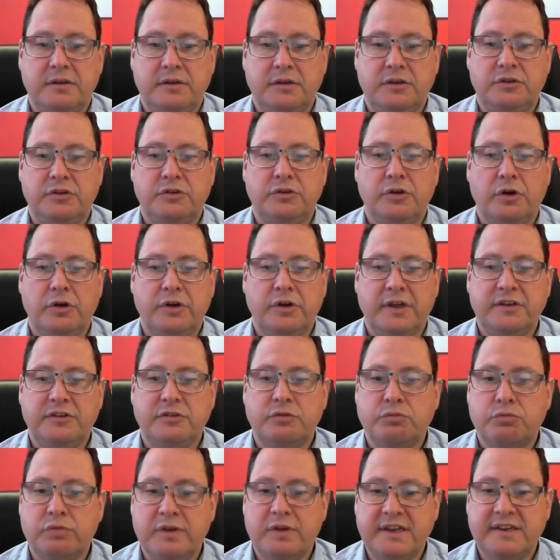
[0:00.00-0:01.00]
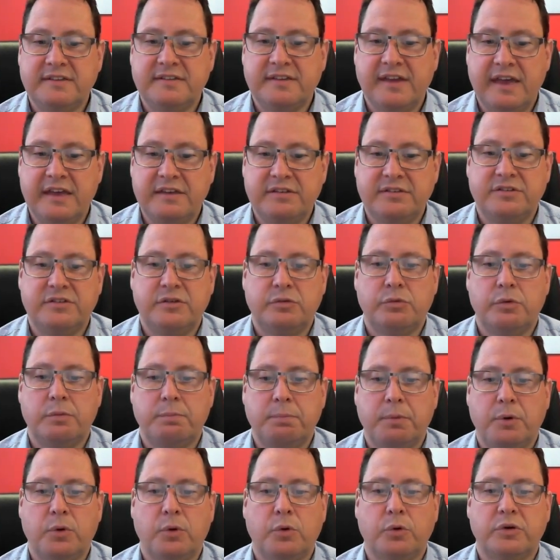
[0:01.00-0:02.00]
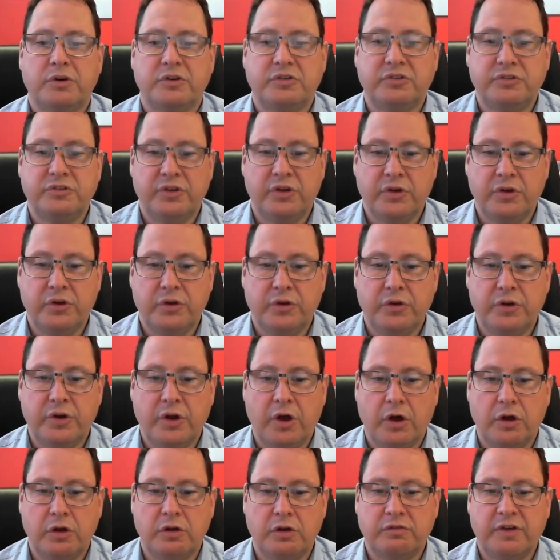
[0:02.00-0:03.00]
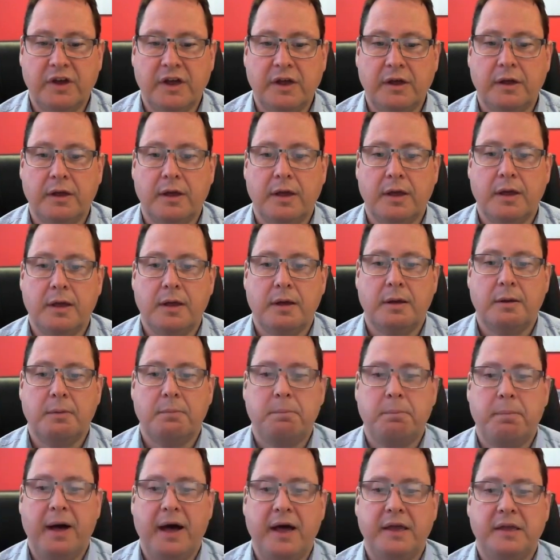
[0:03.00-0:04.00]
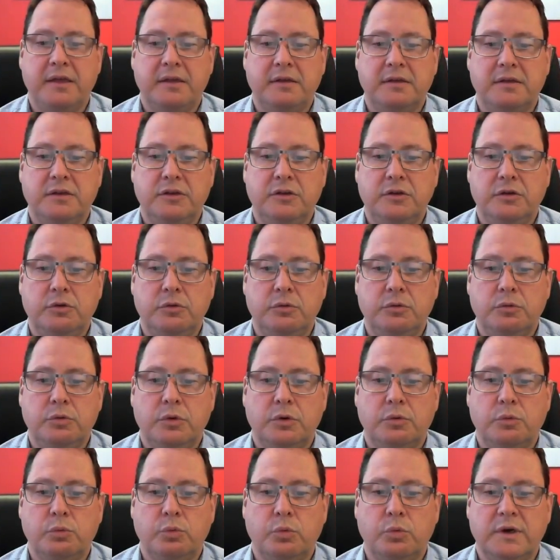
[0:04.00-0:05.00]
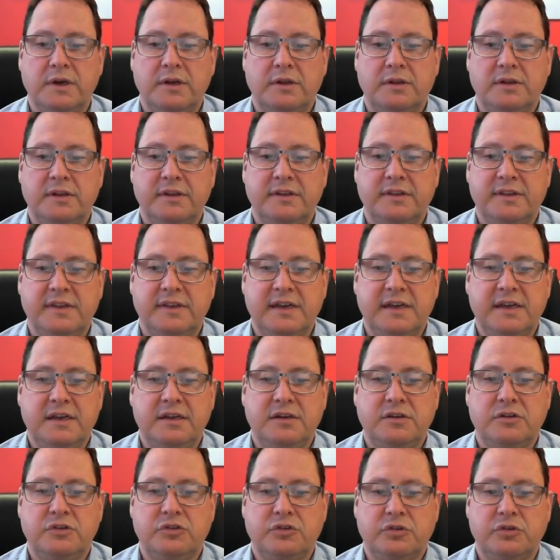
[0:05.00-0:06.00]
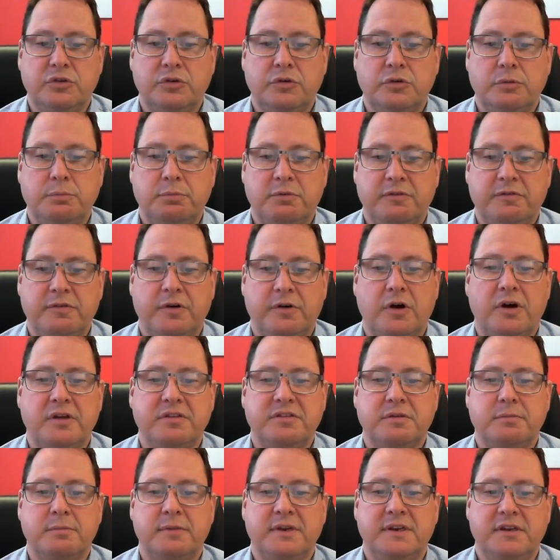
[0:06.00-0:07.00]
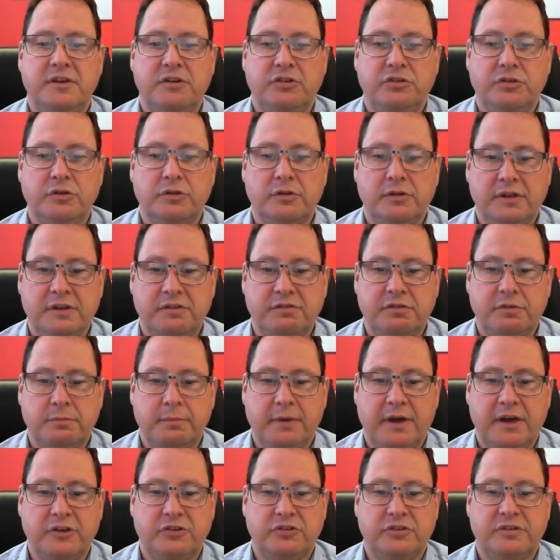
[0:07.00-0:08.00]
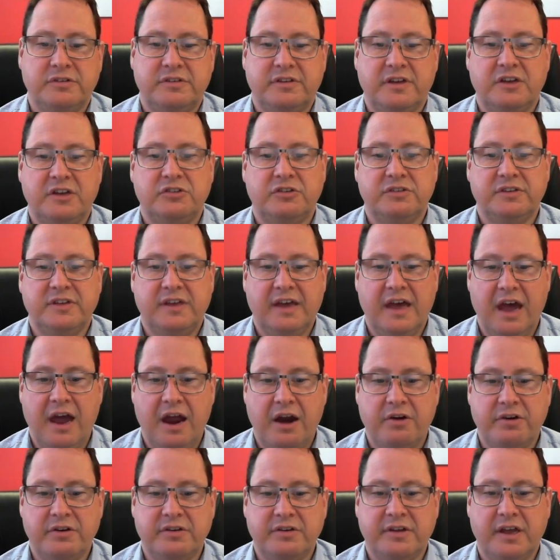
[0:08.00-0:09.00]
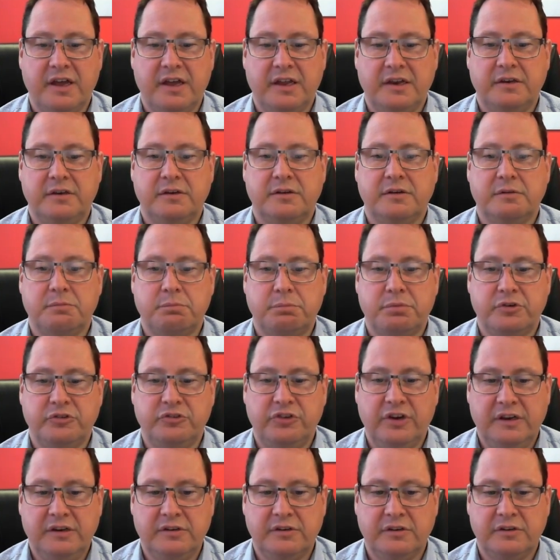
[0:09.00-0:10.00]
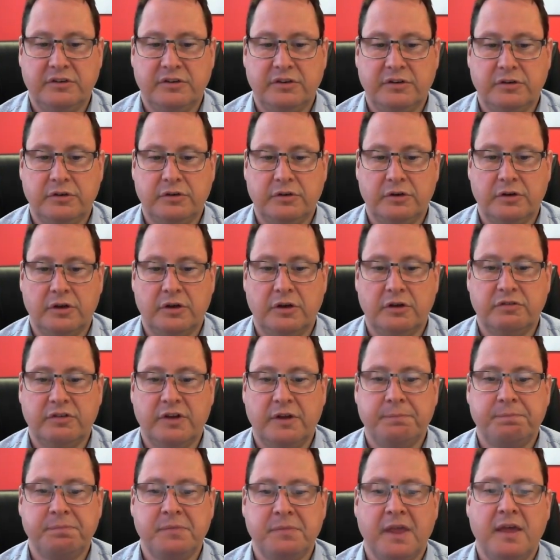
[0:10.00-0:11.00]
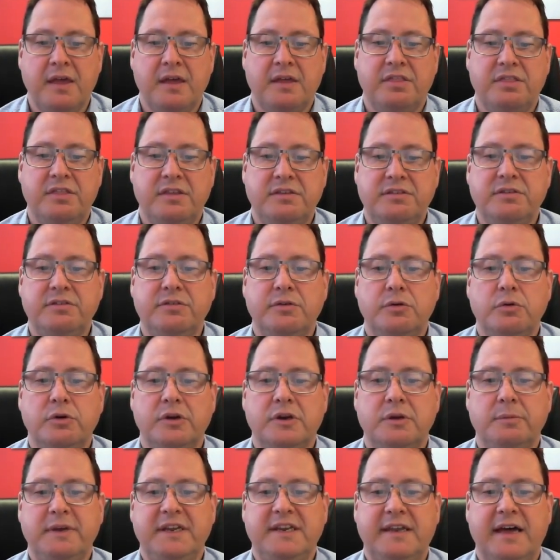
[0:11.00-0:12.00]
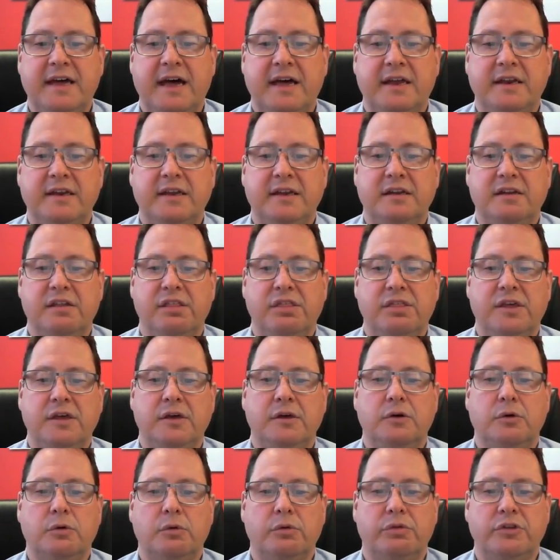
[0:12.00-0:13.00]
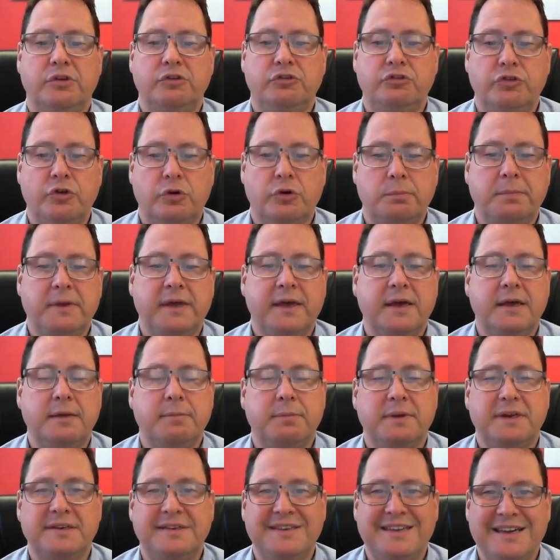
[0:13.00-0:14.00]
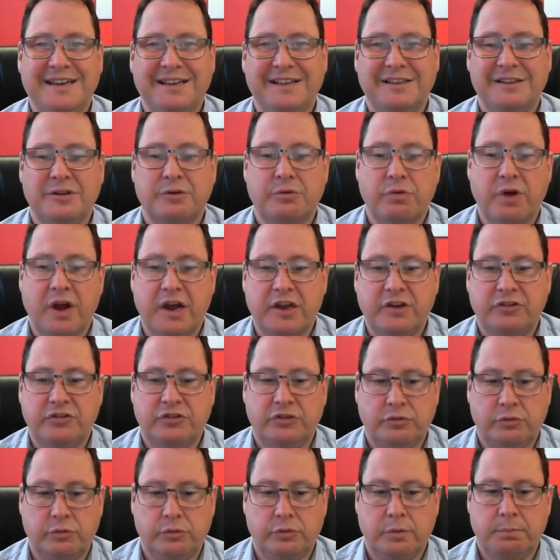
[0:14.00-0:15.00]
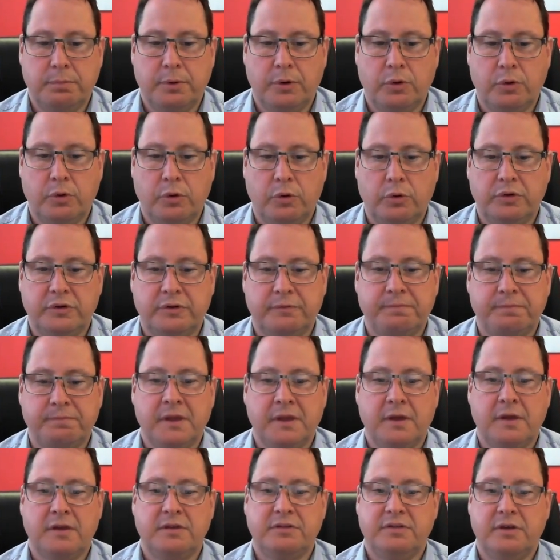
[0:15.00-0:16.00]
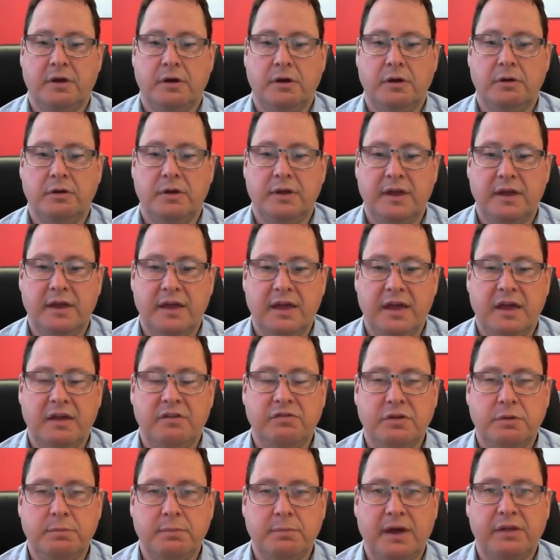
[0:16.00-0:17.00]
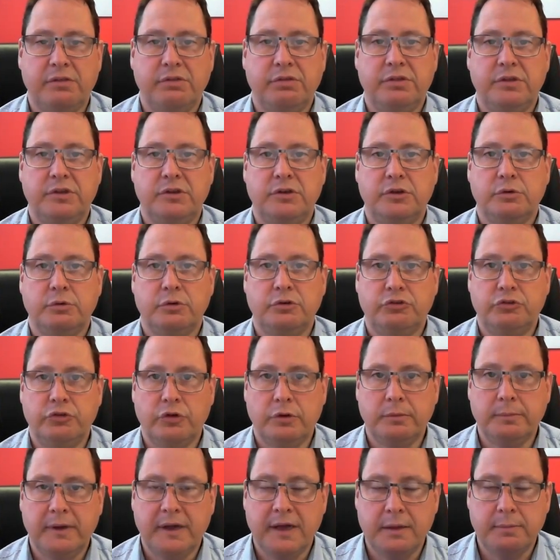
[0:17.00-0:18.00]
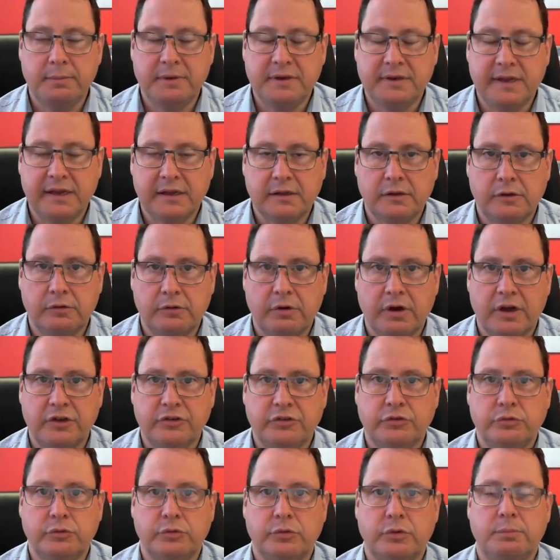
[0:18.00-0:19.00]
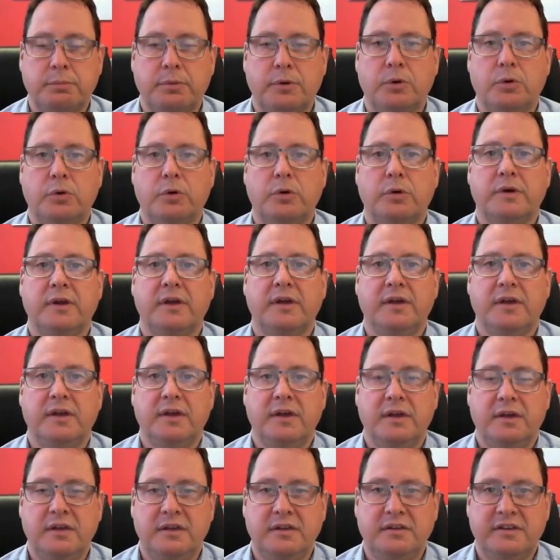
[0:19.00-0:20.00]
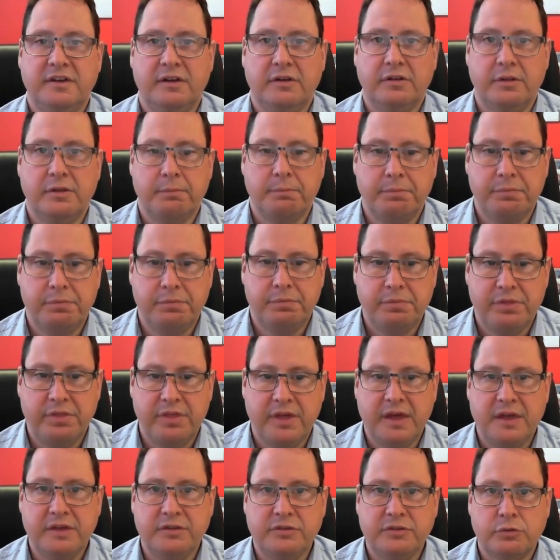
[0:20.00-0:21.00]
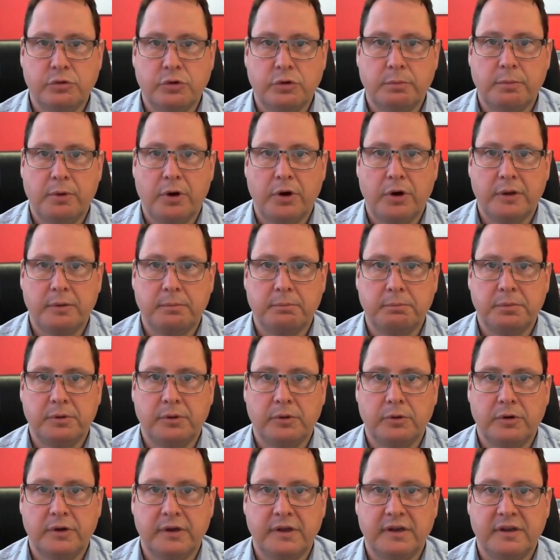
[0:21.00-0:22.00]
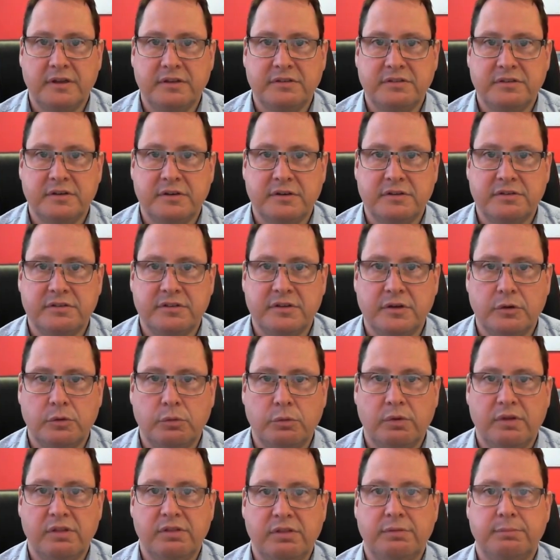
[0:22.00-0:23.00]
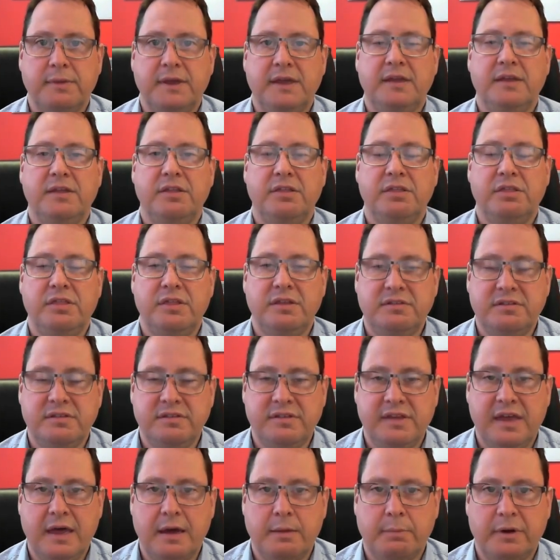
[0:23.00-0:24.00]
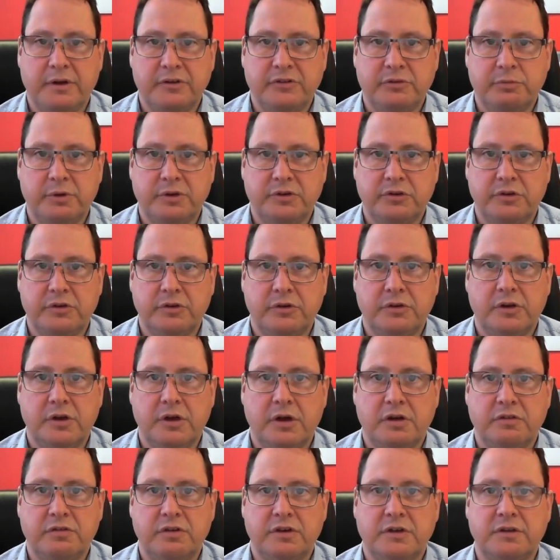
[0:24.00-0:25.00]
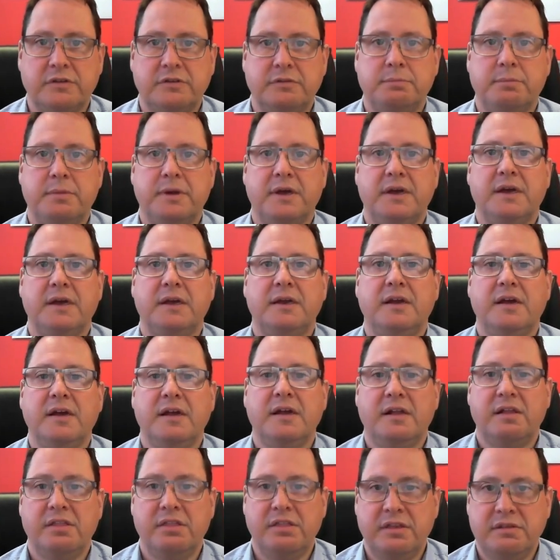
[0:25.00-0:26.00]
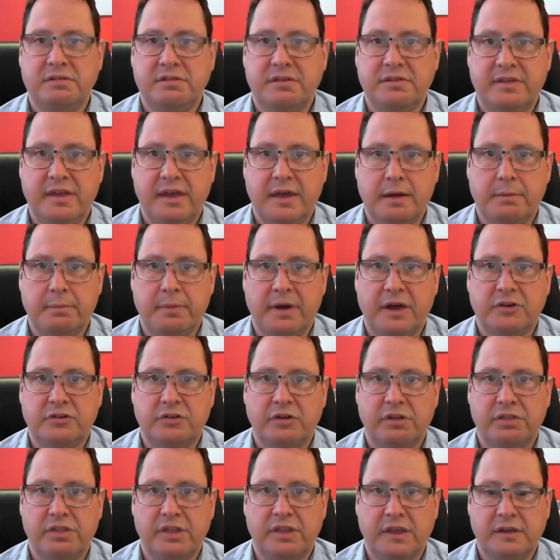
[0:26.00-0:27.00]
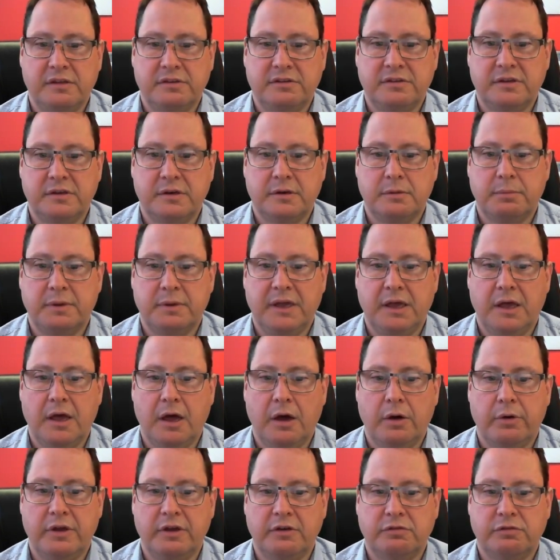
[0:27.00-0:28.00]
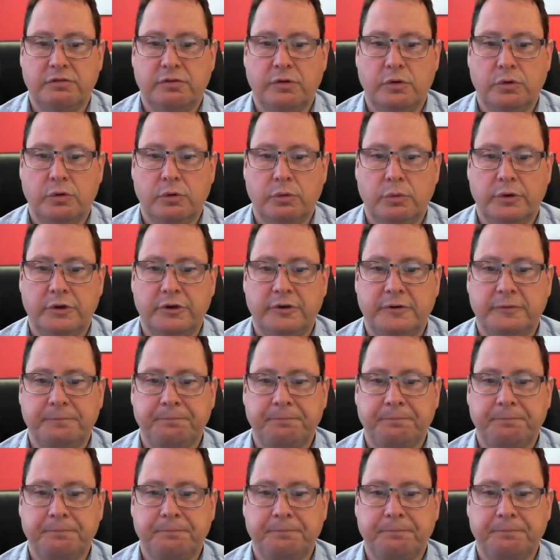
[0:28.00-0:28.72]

do not need to retest your reported turnover, but you will need to provide some additional information such as current and projected turnover. This is all going to be done in a thing called the JobKeeper Declaration Report. So every month you do a JobKeeper Declaration Report. You tell them, these are all my employees that are still with me. This is how much my turnover has been. This is how much I think it's going to be going forward.